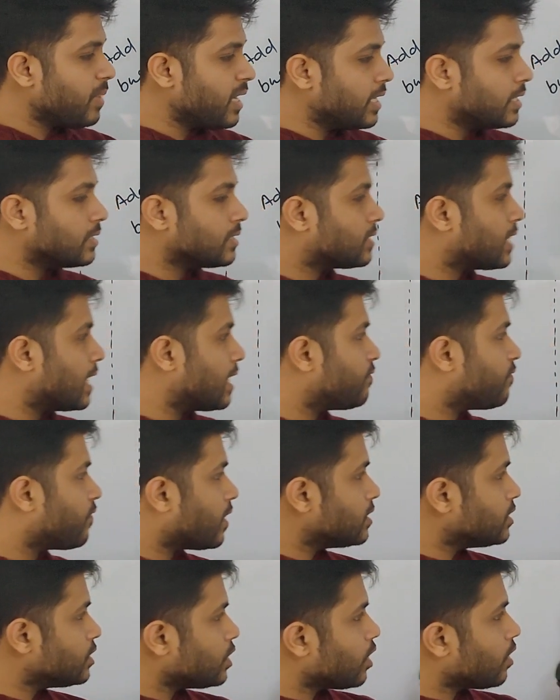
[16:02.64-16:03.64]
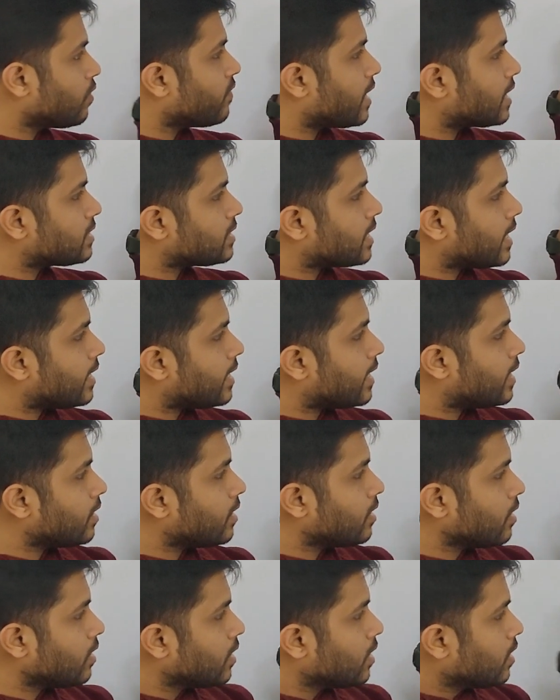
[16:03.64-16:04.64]
means that 10 we are
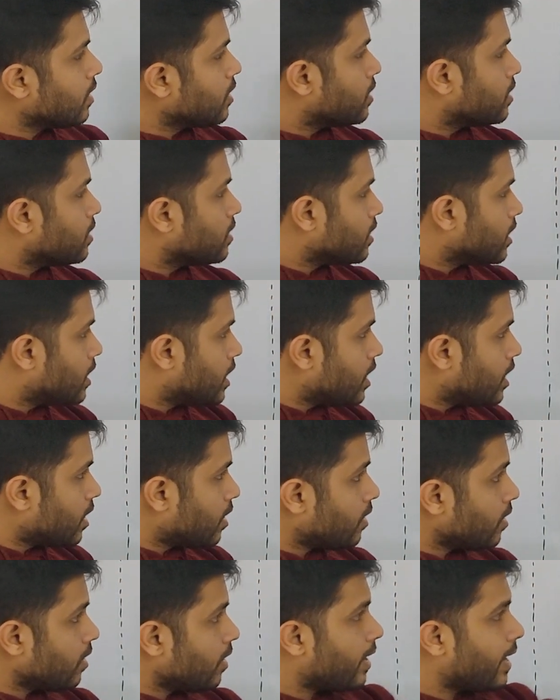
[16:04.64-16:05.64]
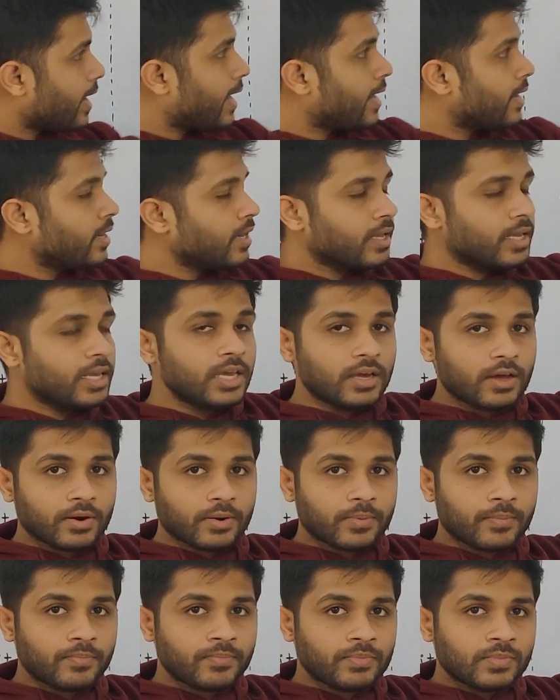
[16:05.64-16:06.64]
sending here and
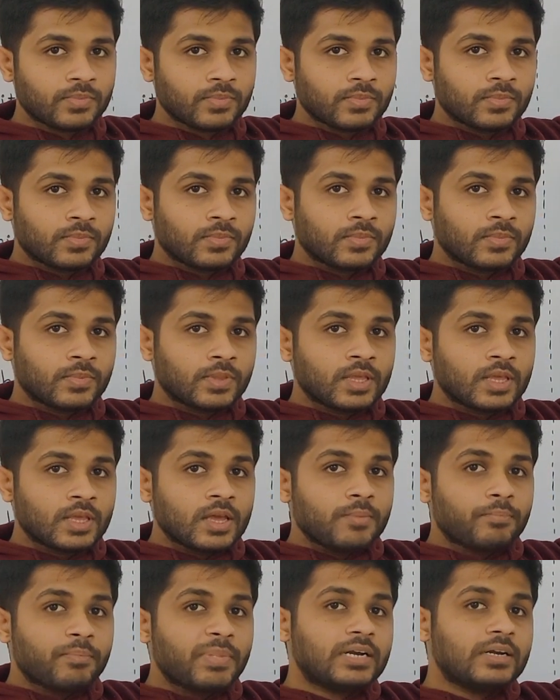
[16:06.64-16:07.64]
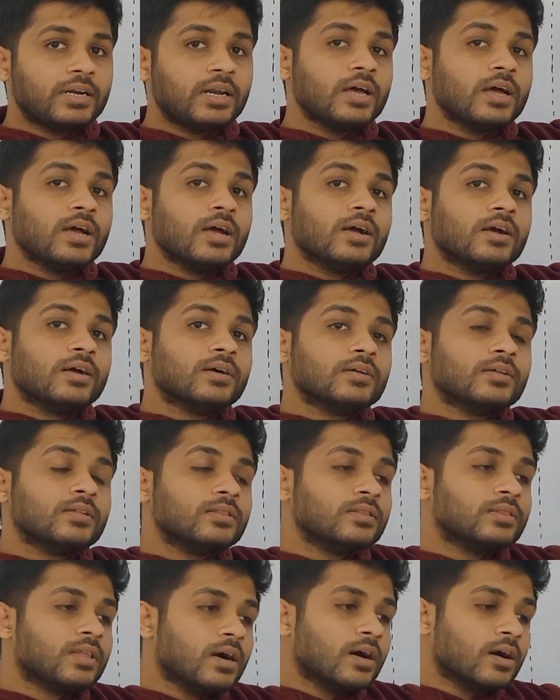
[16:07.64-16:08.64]
here. But
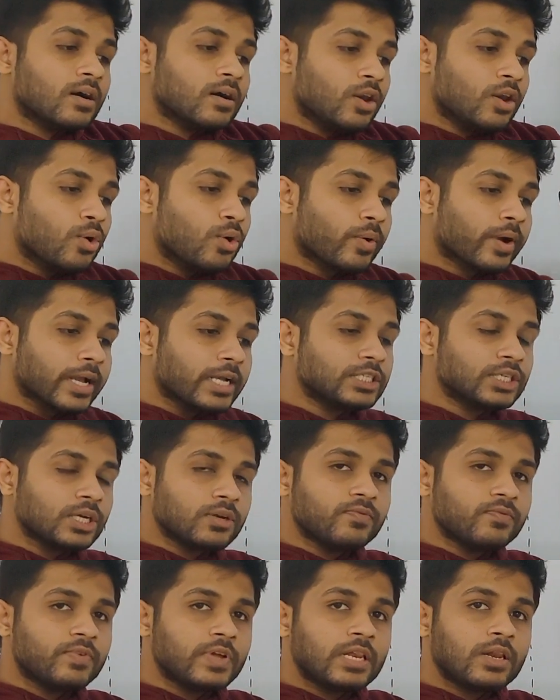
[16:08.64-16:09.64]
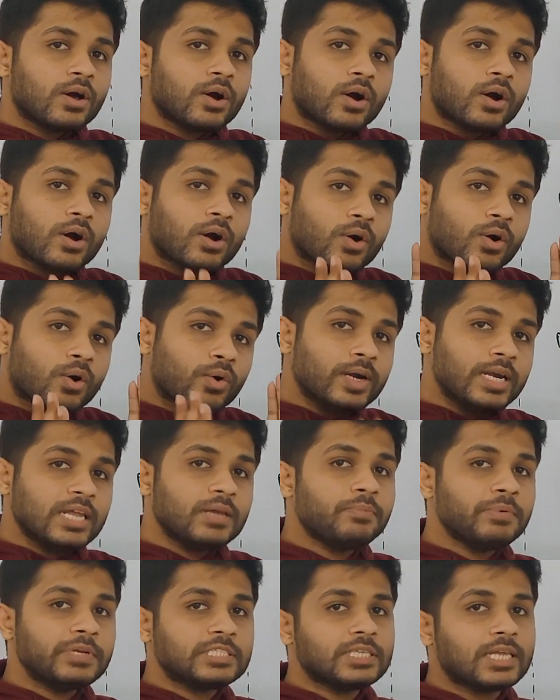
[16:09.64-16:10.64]
the location will only
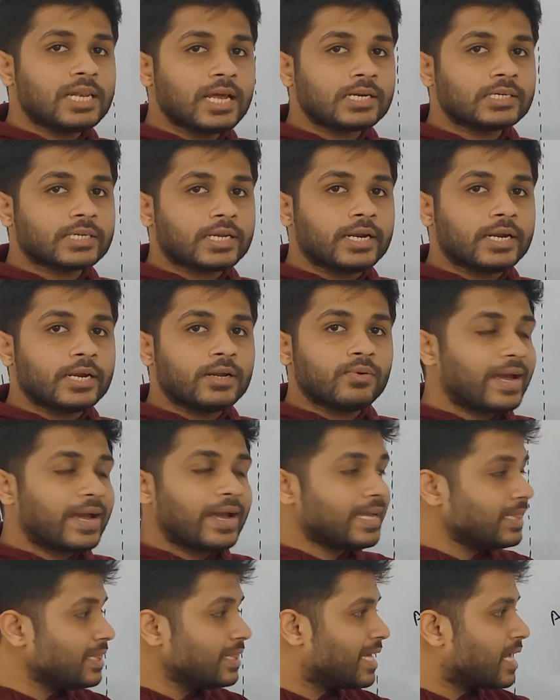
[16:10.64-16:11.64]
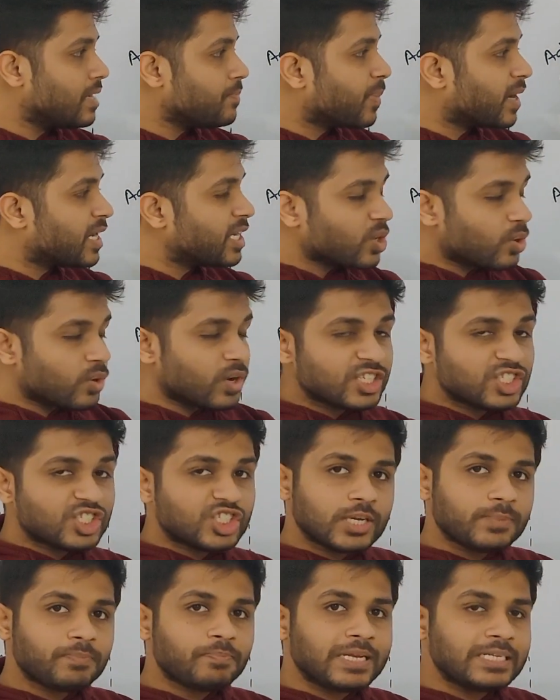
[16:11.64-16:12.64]
be selected when that particular
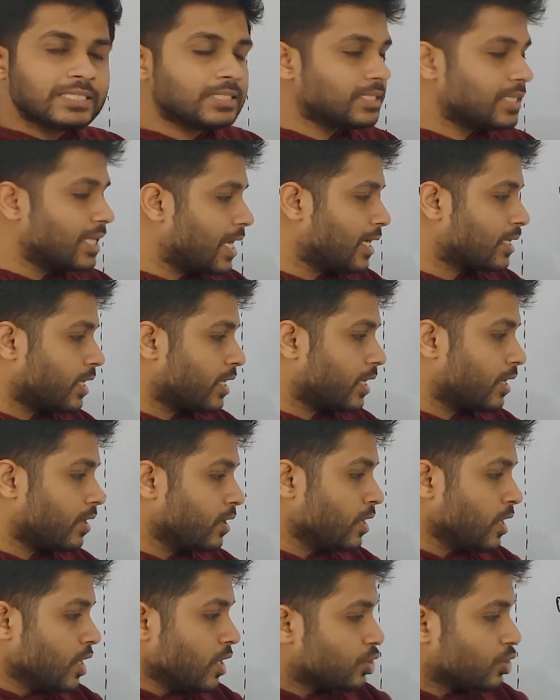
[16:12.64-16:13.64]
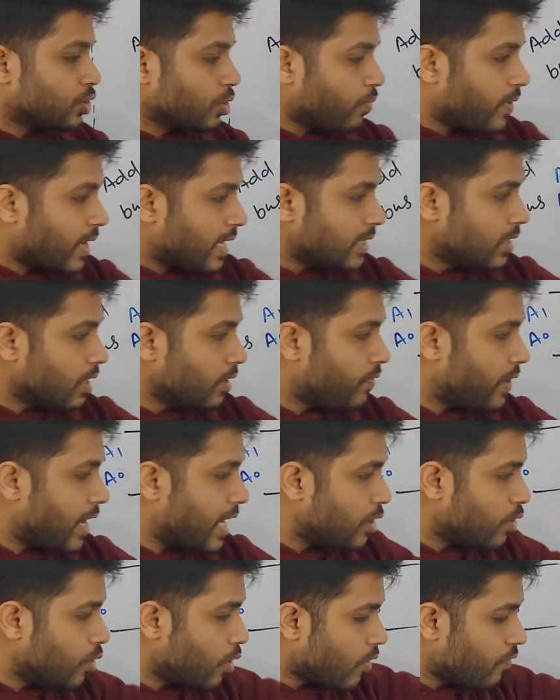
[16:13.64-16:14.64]
chip is selected. So when the
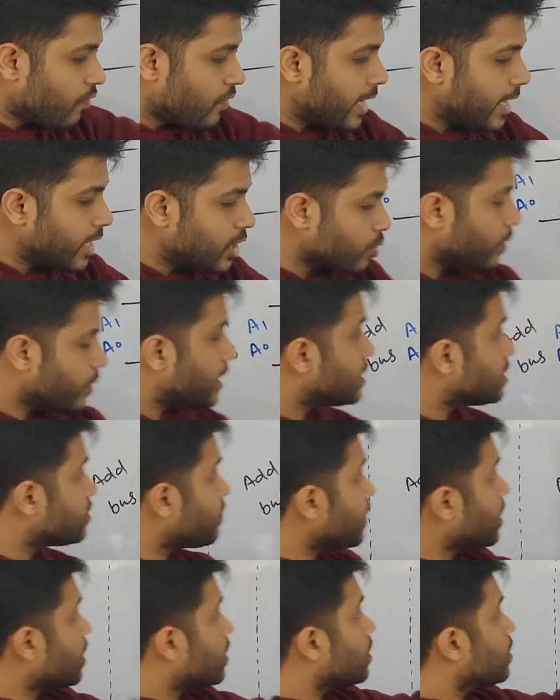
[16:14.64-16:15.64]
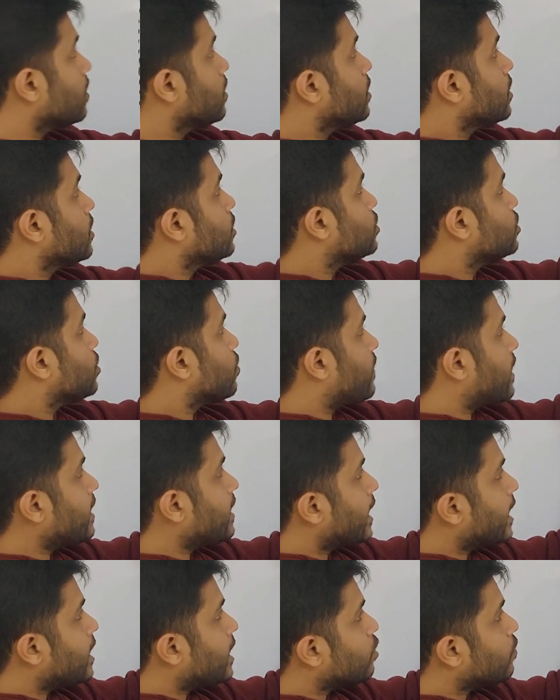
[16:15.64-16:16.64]
value of A2 is 1, so when
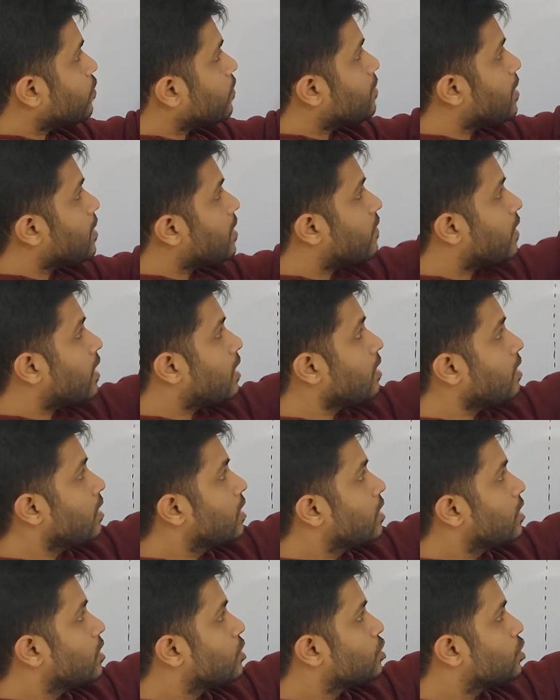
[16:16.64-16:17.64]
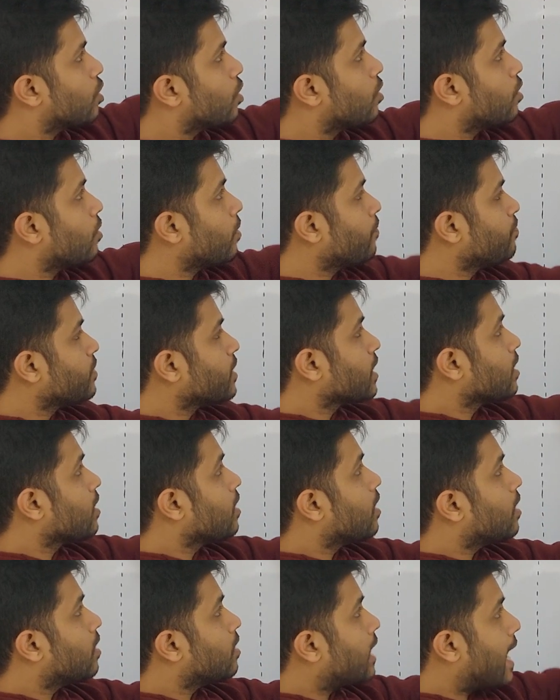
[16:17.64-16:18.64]
A2 will be 1, so
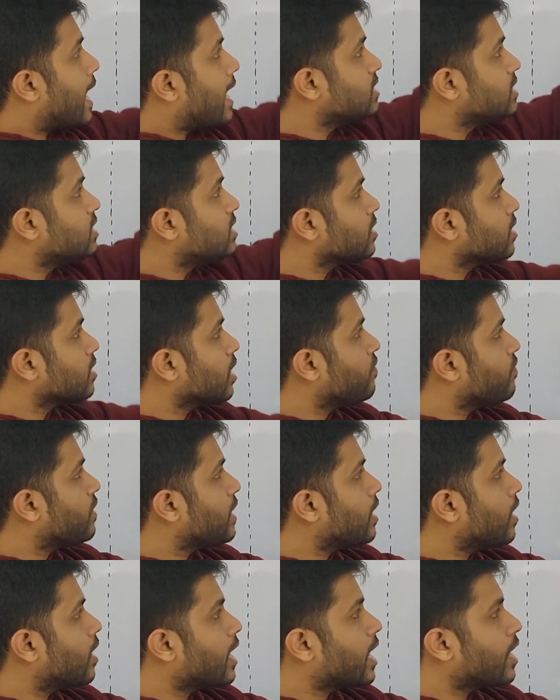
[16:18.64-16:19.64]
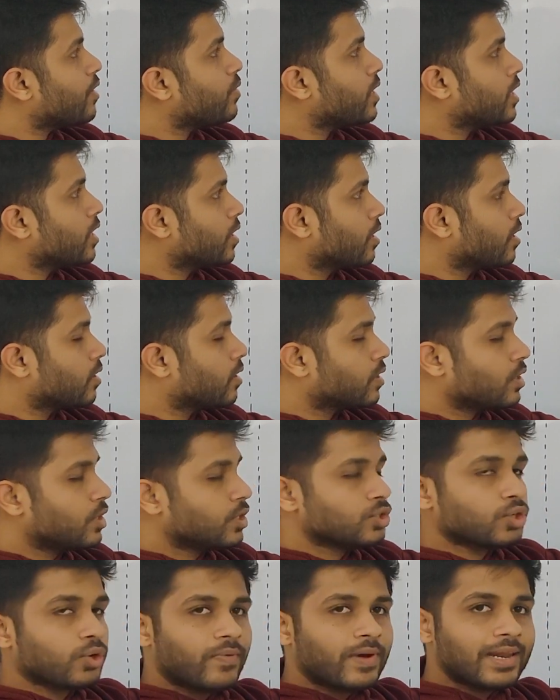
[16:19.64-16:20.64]
high signal will arrive here.
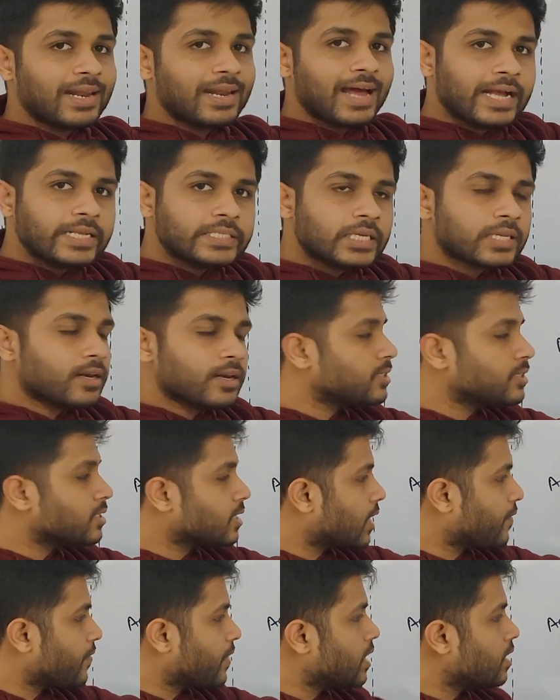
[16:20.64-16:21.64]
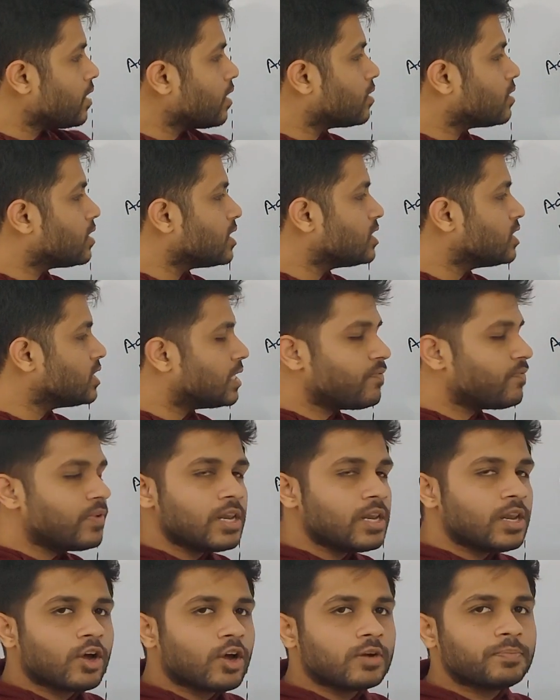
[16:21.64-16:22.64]
So when high signal is arriving here, this chip
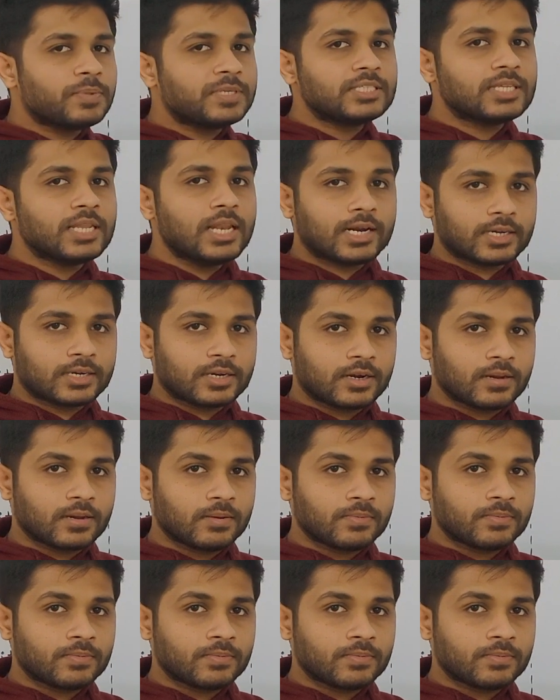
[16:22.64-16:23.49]
will not be selected.